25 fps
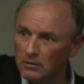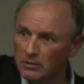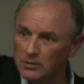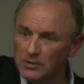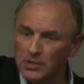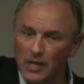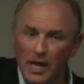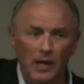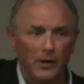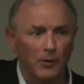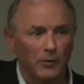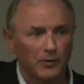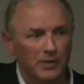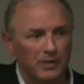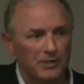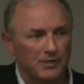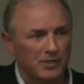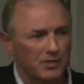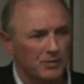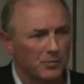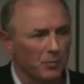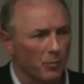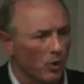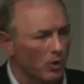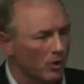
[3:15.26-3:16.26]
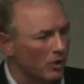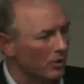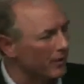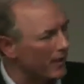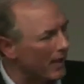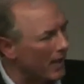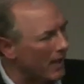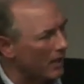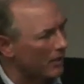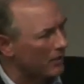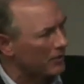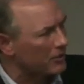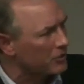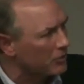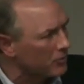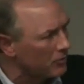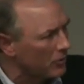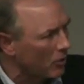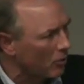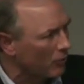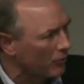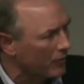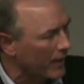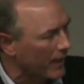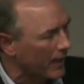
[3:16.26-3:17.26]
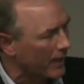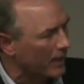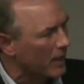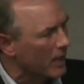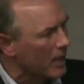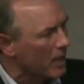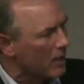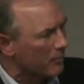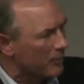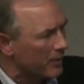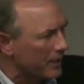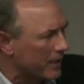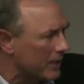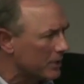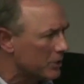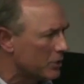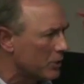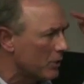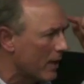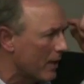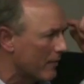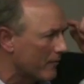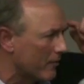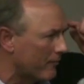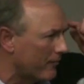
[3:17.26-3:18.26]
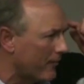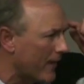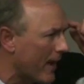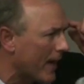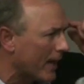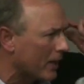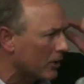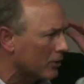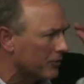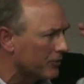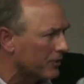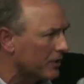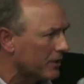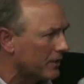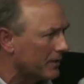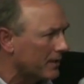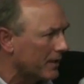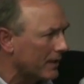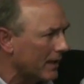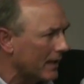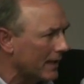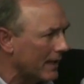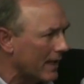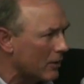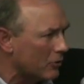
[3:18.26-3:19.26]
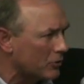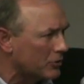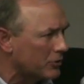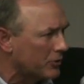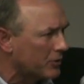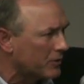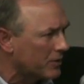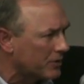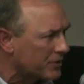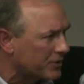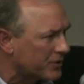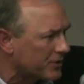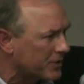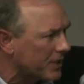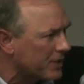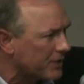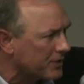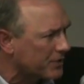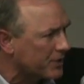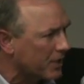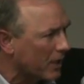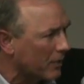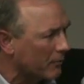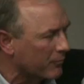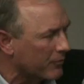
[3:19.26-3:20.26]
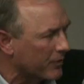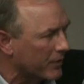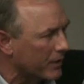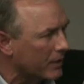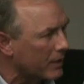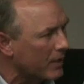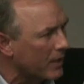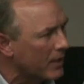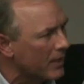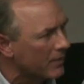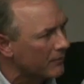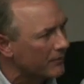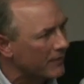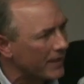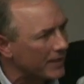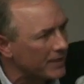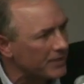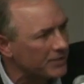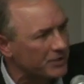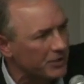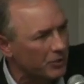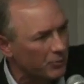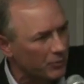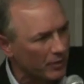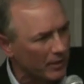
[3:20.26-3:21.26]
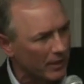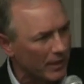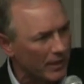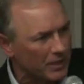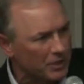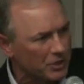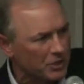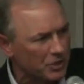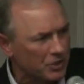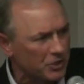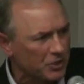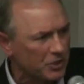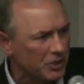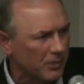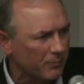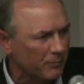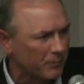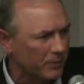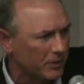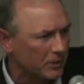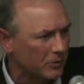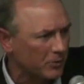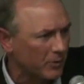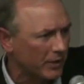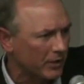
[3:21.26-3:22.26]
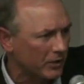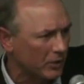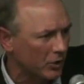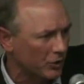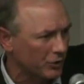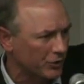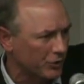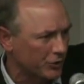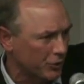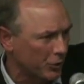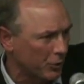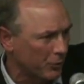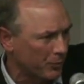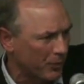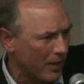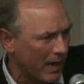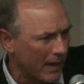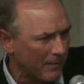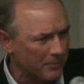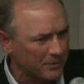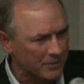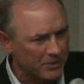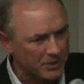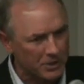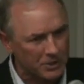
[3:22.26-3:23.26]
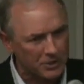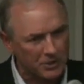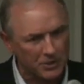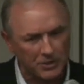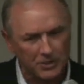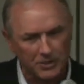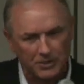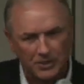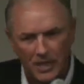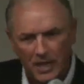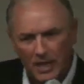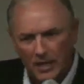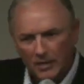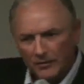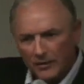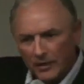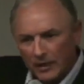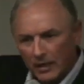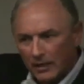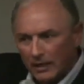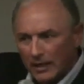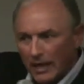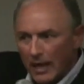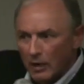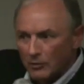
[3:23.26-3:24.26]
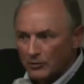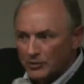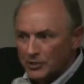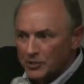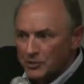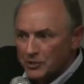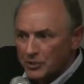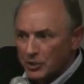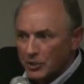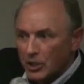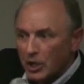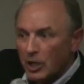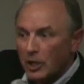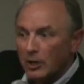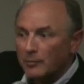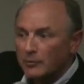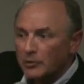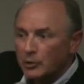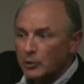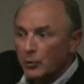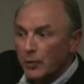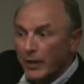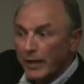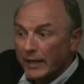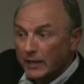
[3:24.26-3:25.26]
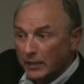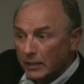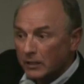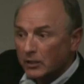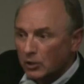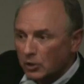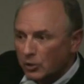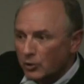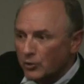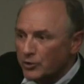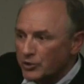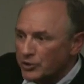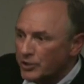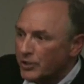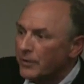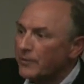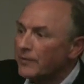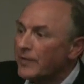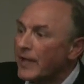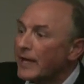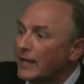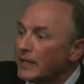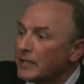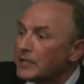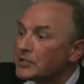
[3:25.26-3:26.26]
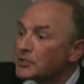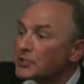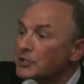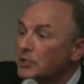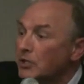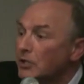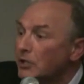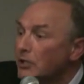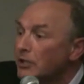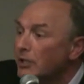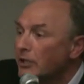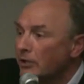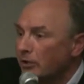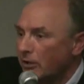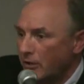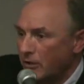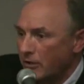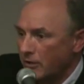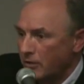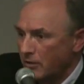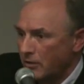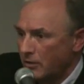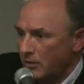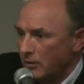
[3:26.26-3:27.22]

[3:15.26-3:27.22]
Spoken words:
Socrates is mortal. Now, how did you know that? Because you have a faculty that allows you to see something that is the relationship between those two propositions that allows us to come to a conclusion that is clear.